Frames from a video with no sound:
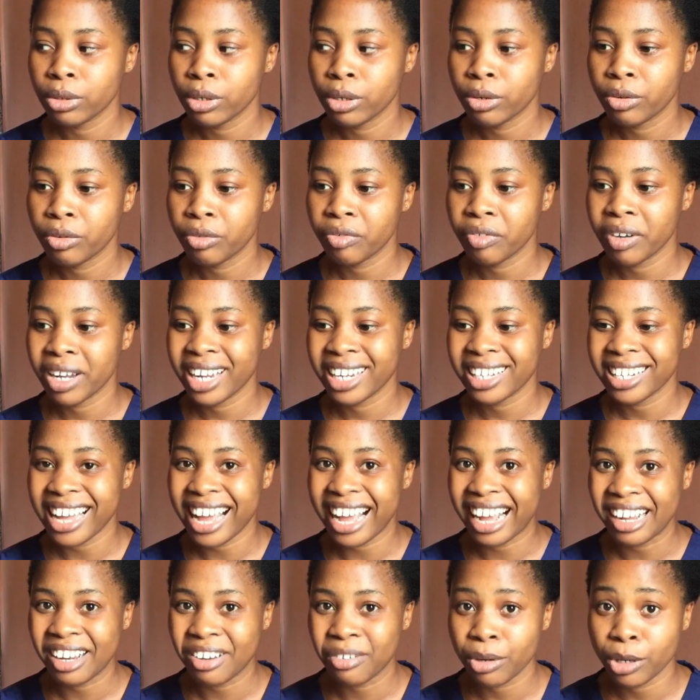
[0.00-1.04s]
red,
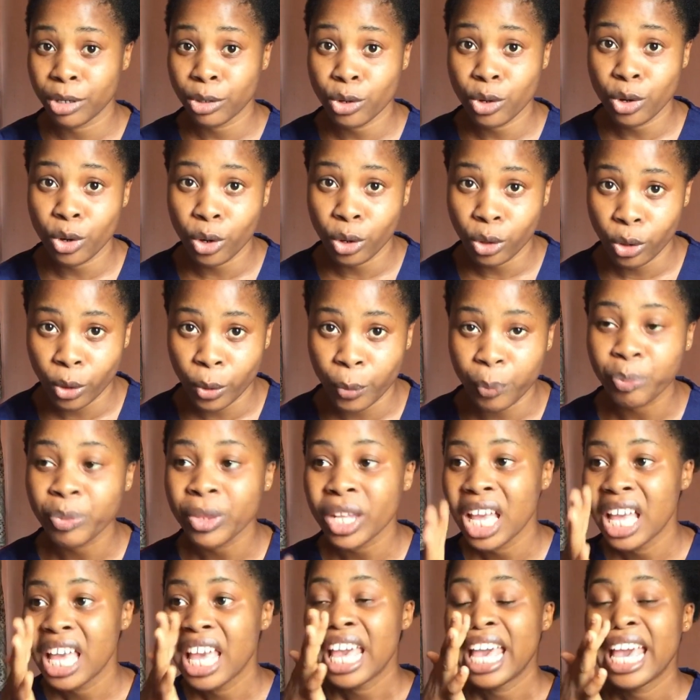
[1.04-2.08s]
and green color.
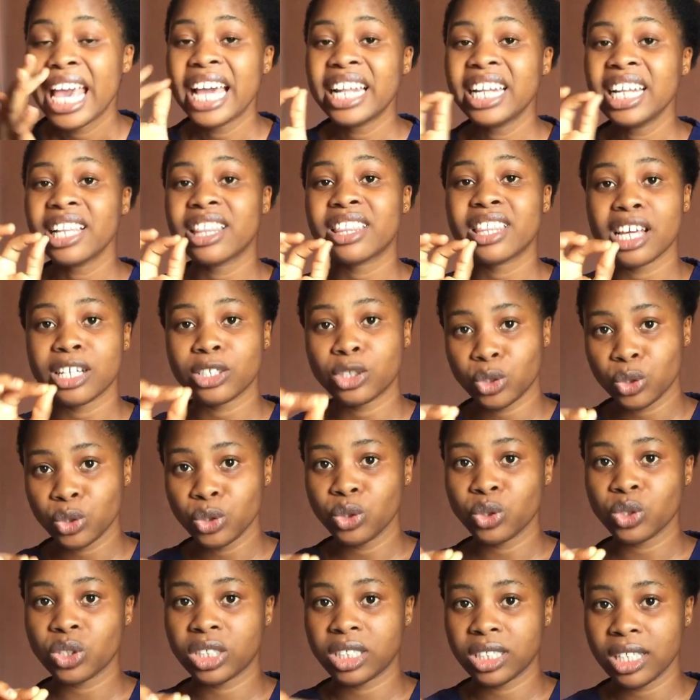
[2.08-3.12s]
Any tattoo
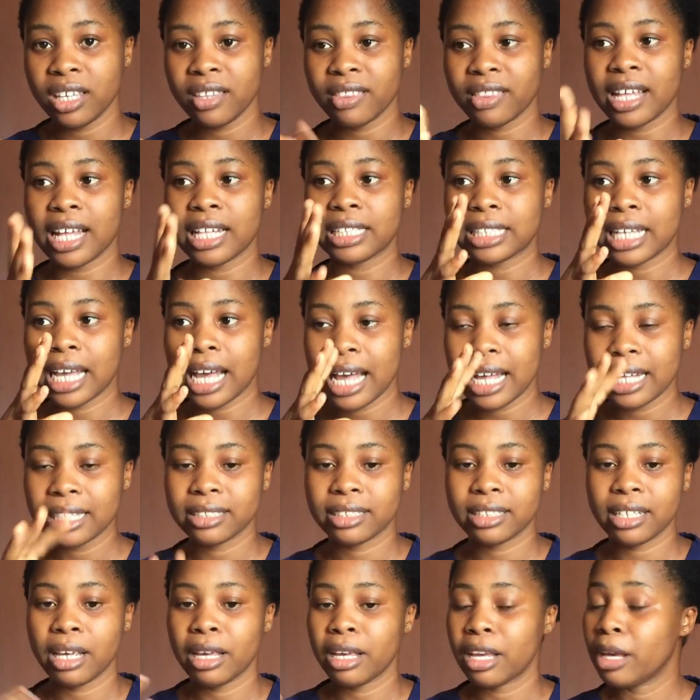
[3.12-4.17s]
you see that has
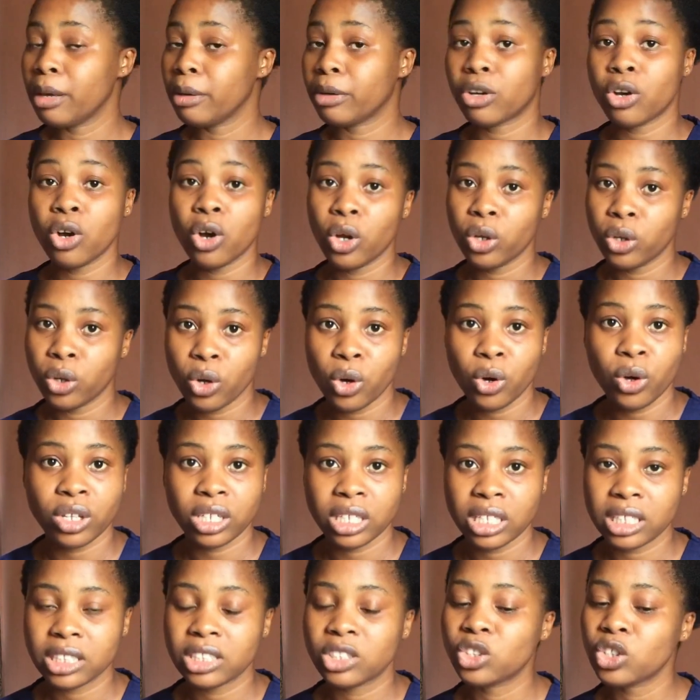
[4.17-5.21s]
a color on
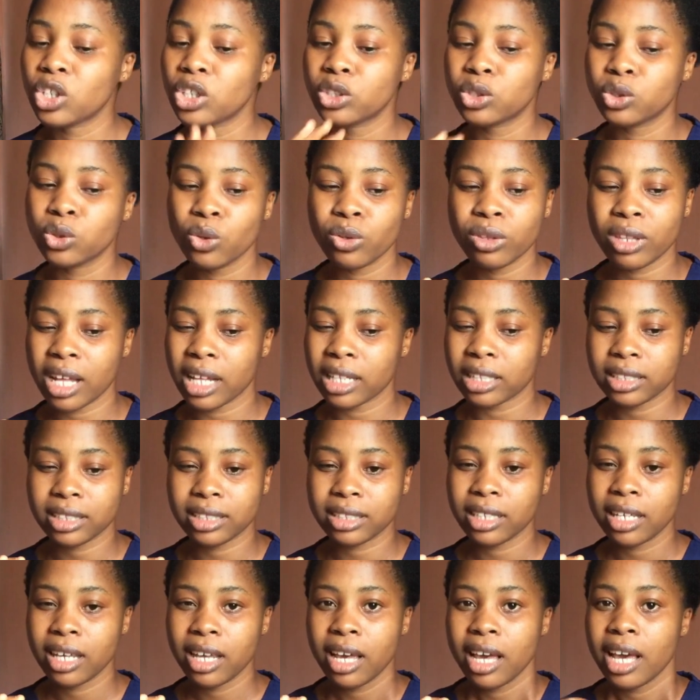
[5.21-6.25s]
it, just know that
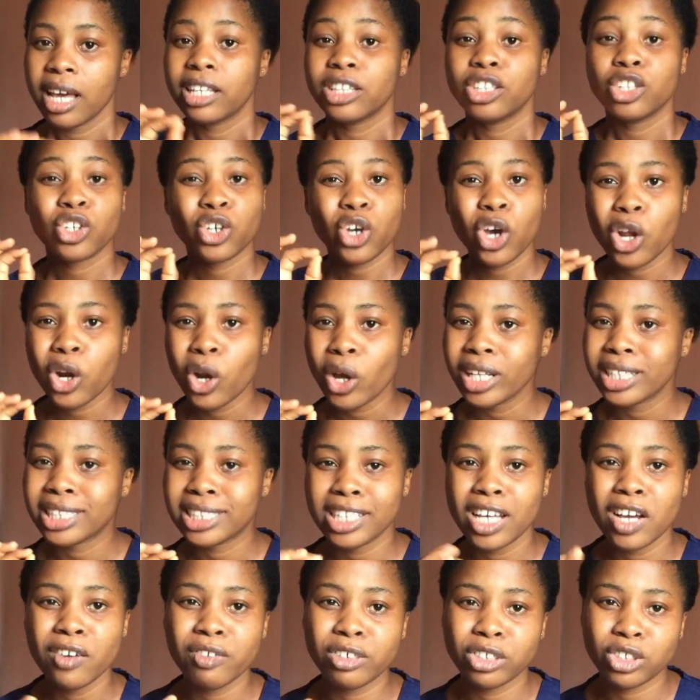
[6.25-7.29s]
the color
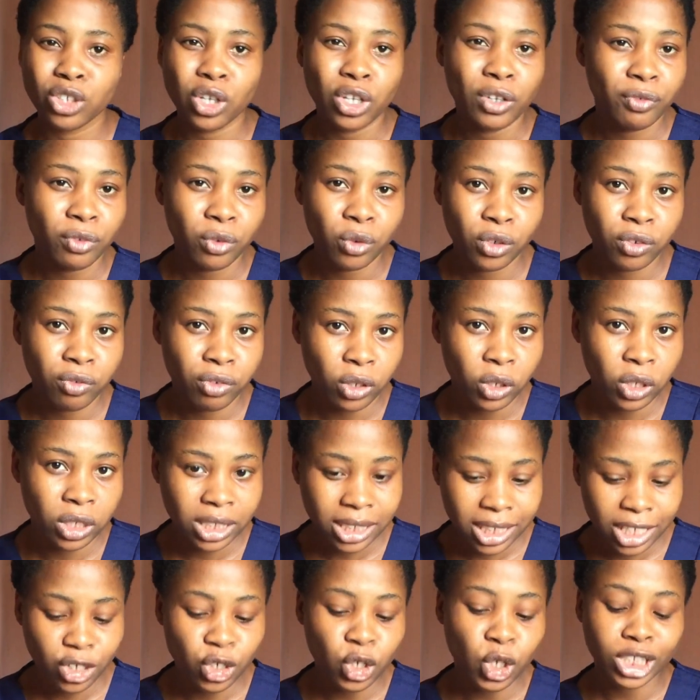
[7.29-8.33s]
itself is not even good for your
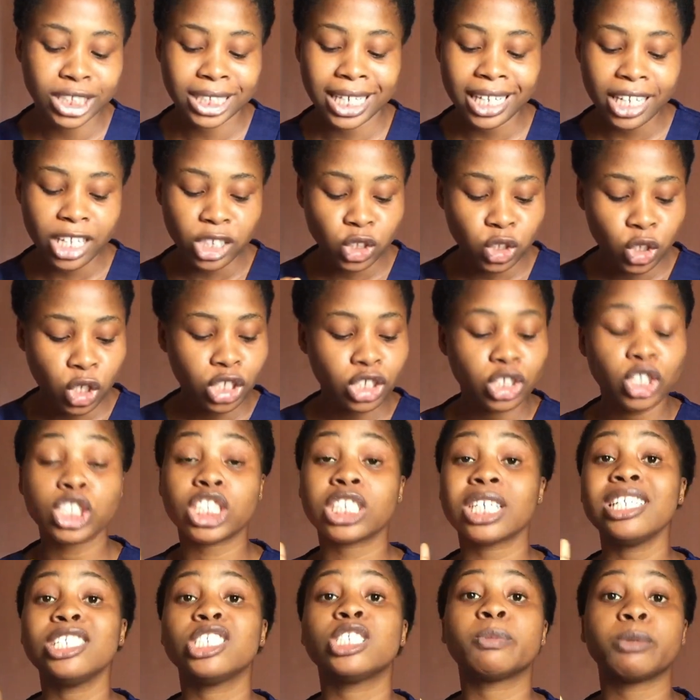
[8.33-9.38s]
skin. Your skin is
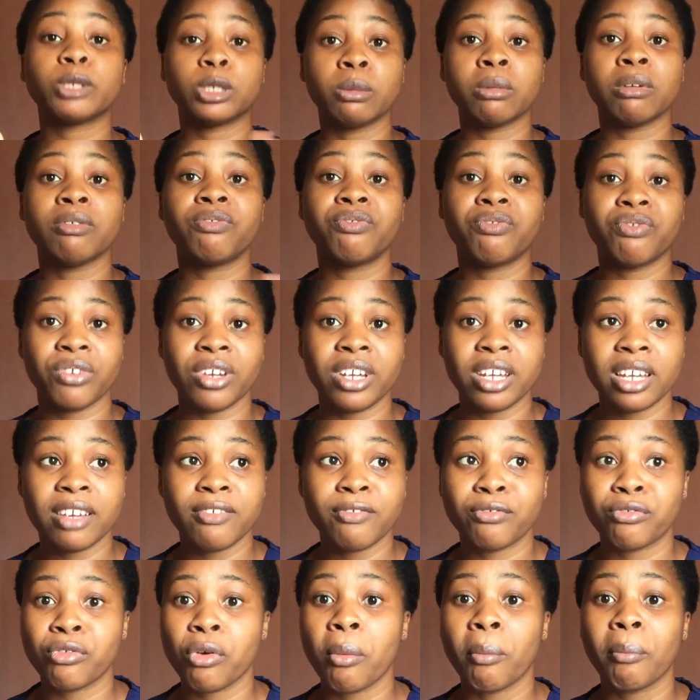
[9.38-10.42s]
supposed to be free
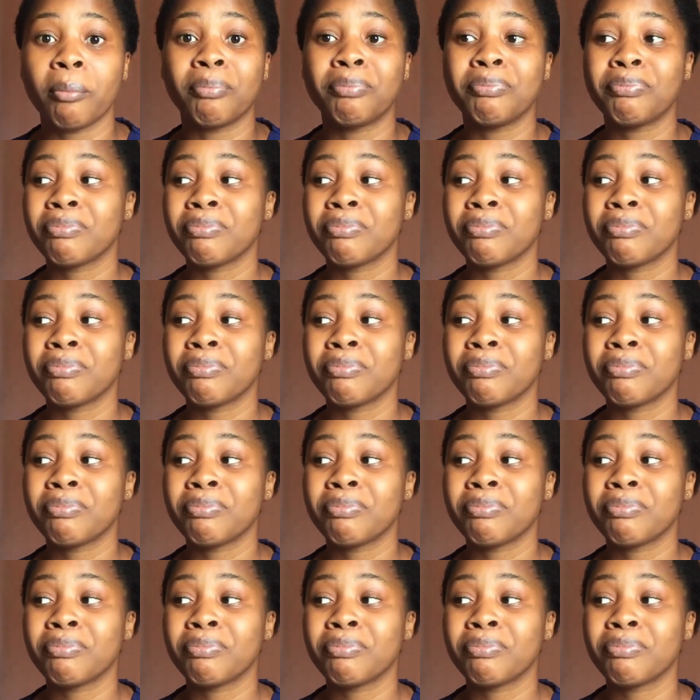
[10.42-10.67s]
from